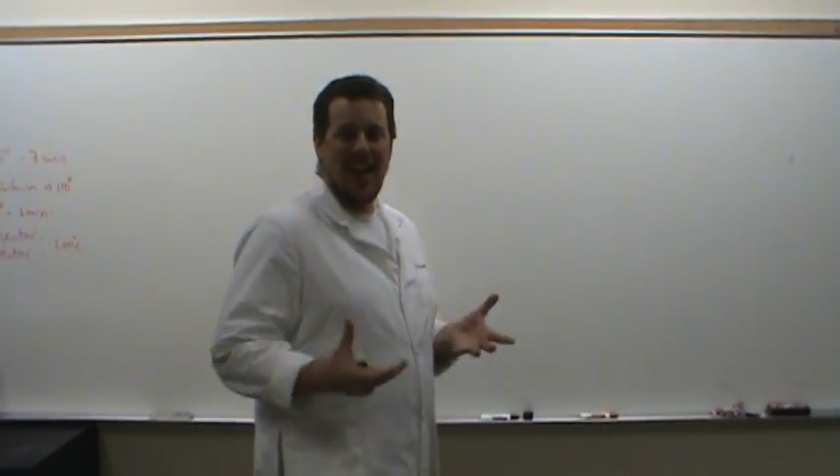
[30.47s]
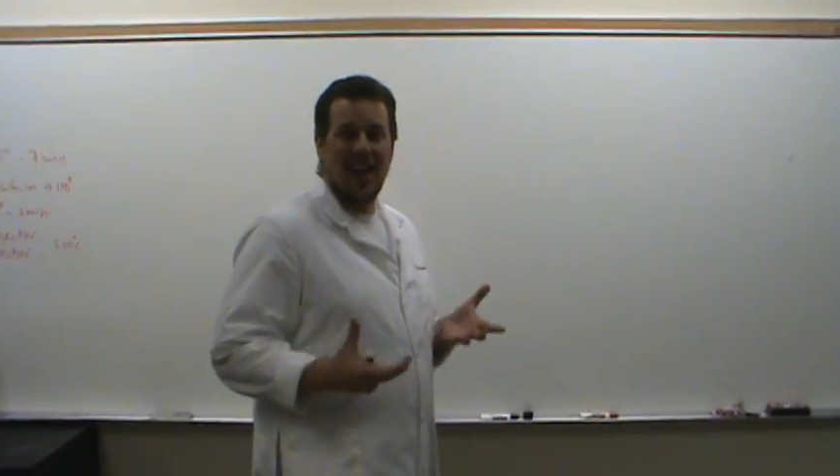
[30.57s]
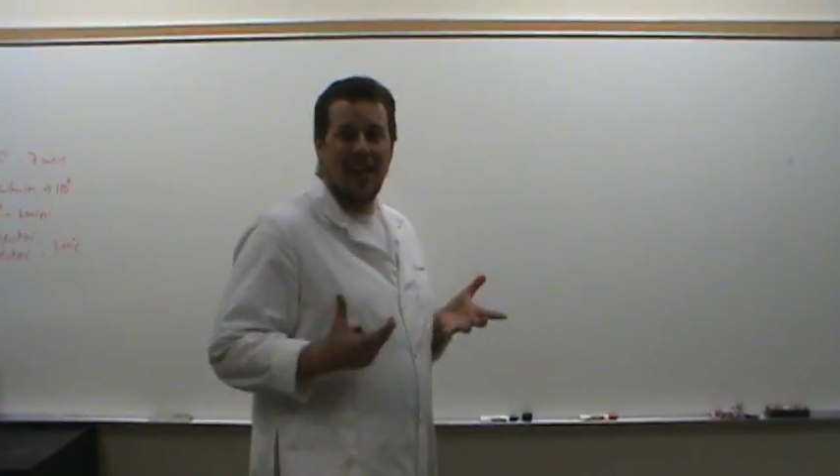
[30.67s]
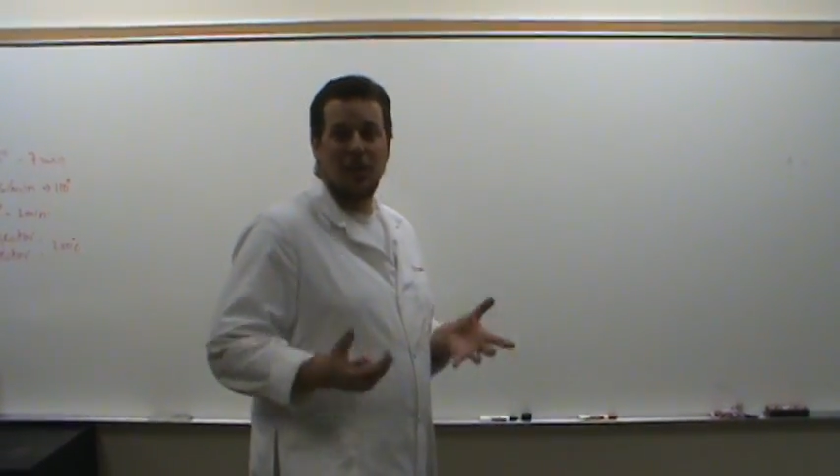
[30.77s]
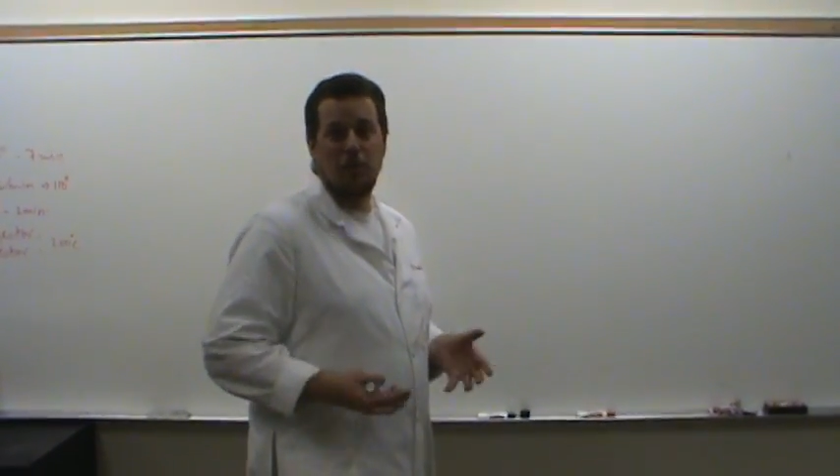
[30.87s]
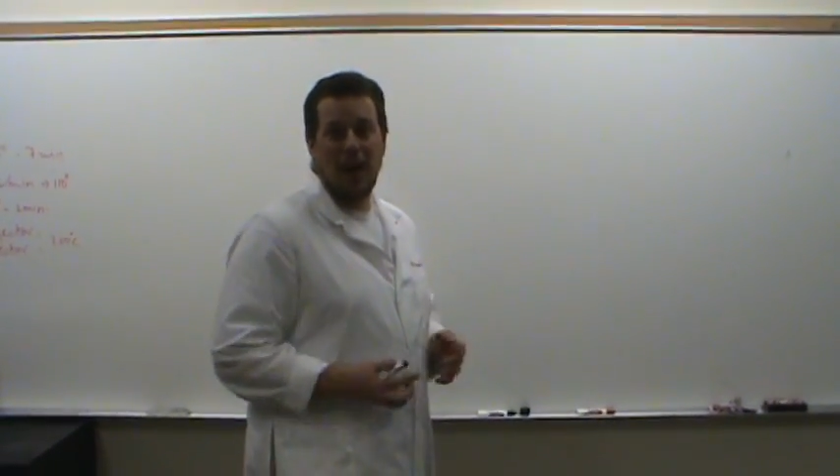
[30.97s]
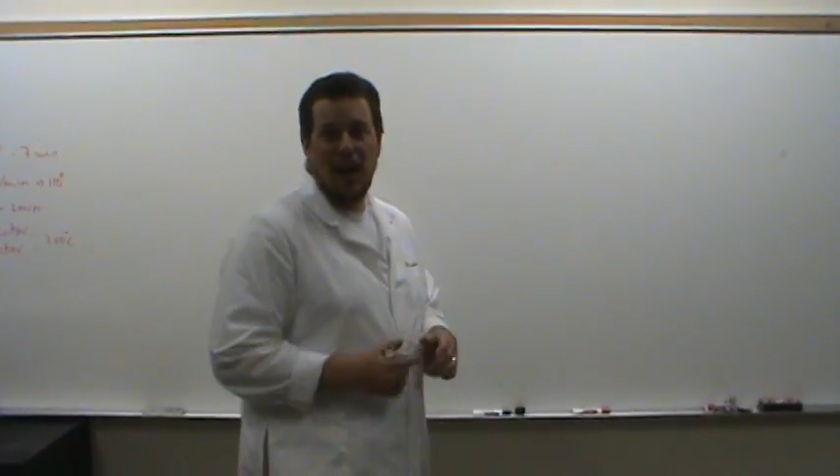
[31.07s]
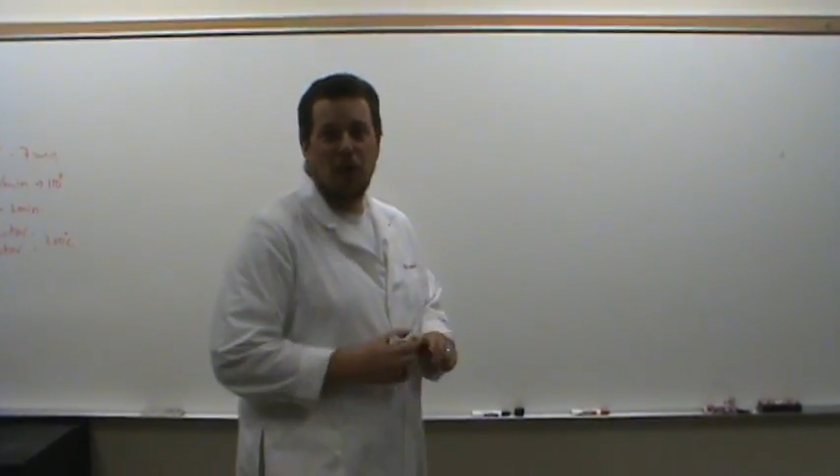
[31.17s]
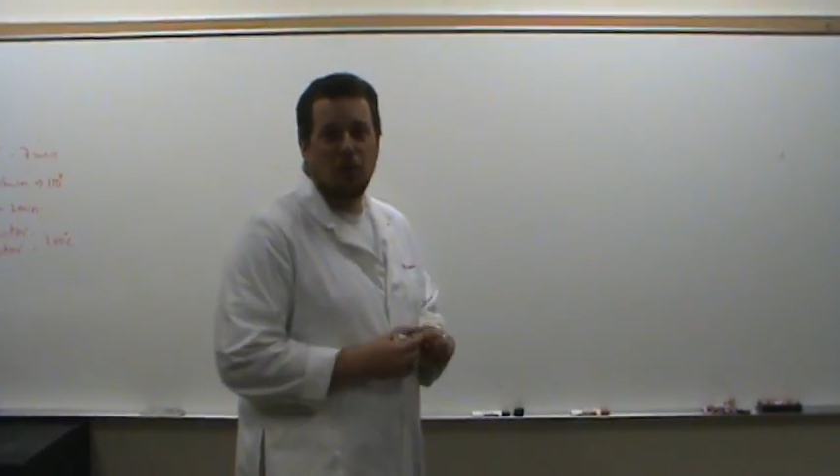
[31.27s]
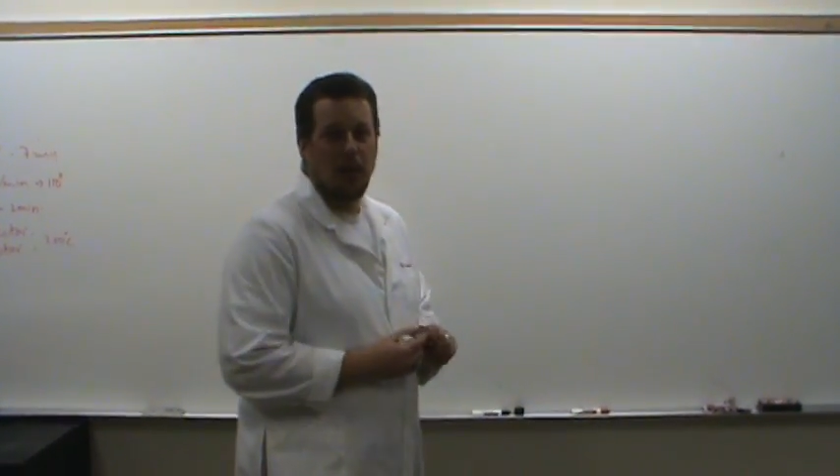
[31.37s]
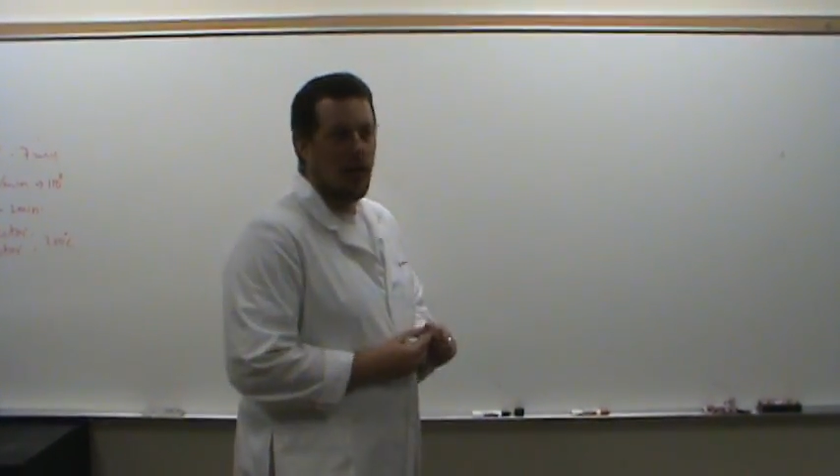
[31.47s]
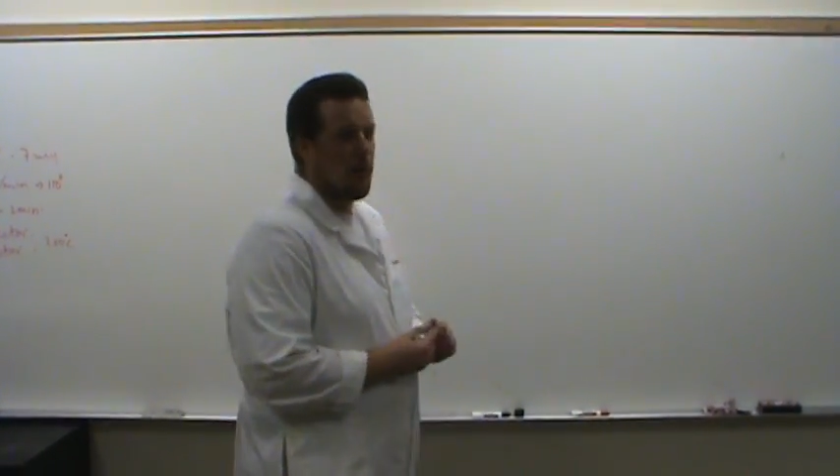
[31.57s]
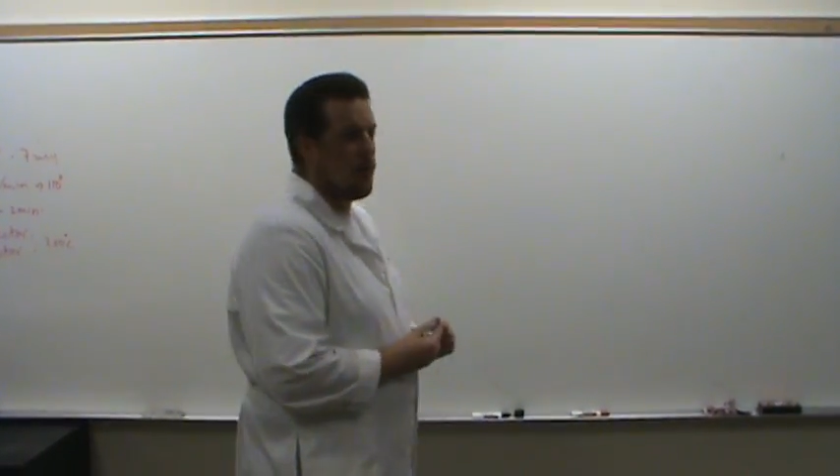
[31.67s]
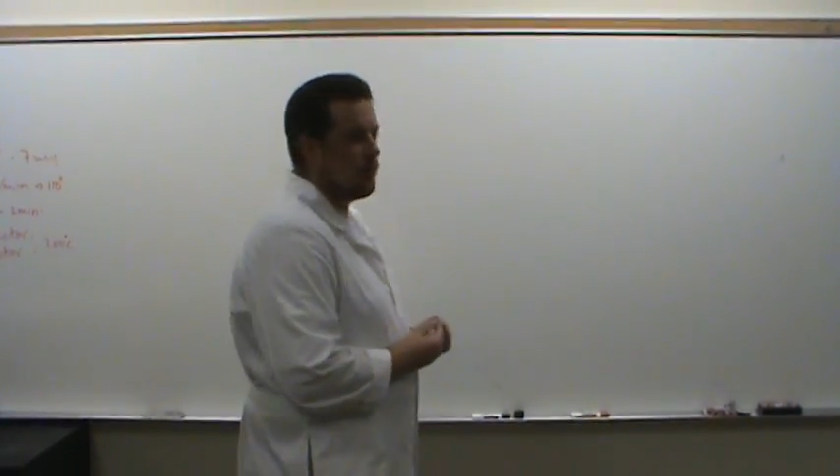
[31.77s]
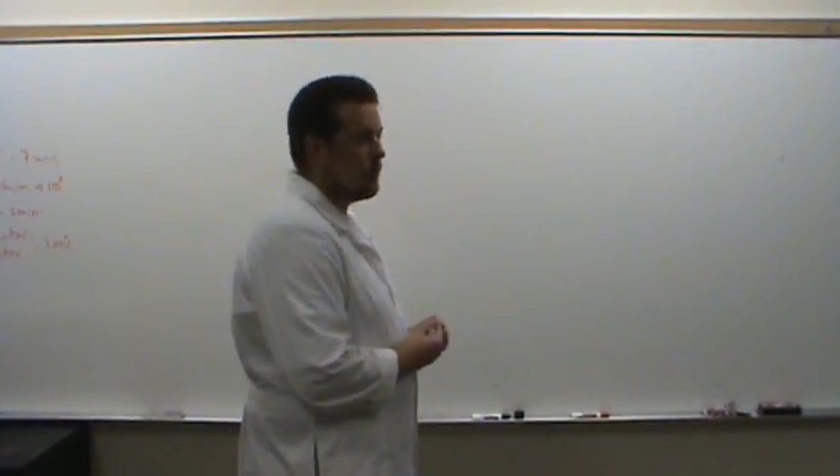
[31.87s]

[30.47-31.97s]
and its path length.